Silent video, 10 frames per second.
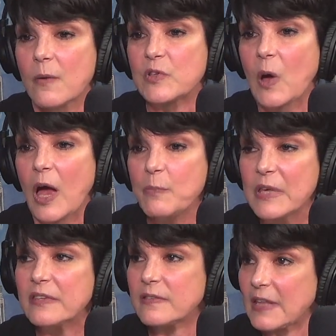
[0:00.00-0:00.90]
So I
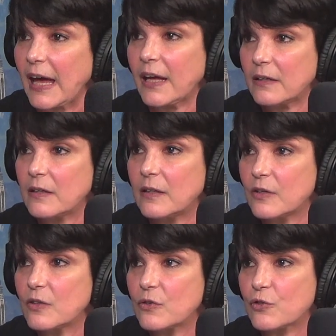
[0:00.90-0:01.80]
miss that
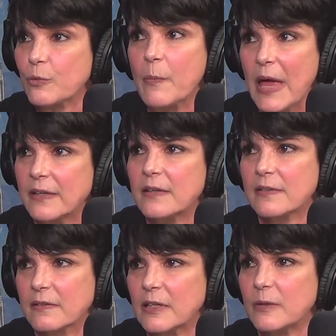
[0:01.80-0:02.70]

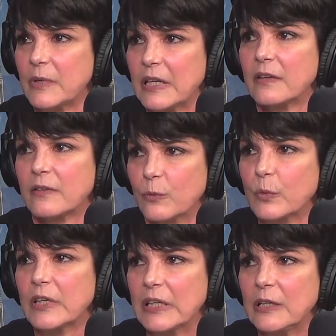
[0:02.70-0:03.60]
tremendously, because it
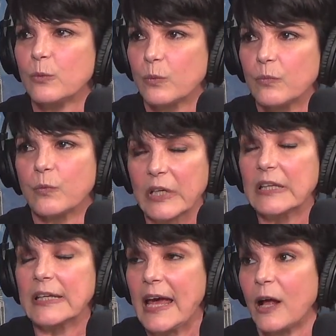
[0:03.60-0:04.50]
really,
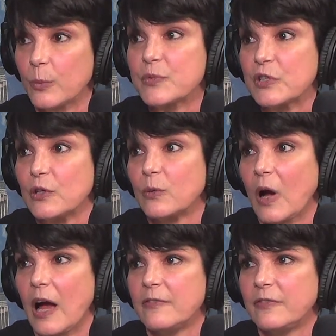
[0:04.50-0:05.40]
really helps you,
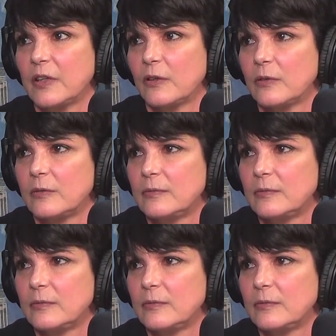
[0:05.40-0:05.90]
I feel.